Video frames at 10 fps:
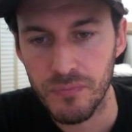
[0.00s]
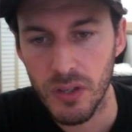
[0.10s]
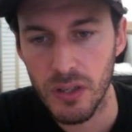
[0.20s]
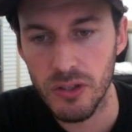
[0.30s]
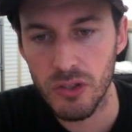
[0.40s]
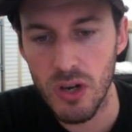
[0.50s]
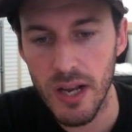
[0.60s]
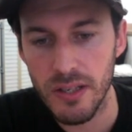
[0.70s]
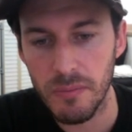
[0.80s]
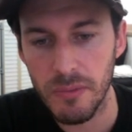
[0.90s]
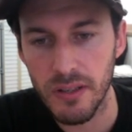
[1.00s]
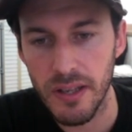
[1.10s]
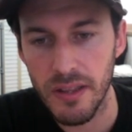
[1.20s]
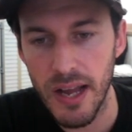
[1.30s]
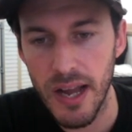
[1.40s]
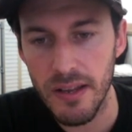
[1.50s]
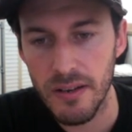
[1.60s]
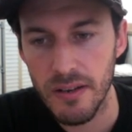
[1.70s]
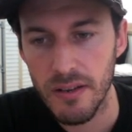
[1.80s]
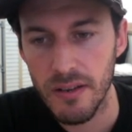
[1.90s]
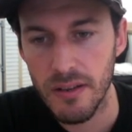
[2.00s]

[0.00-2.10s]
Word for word: Let's try something like that.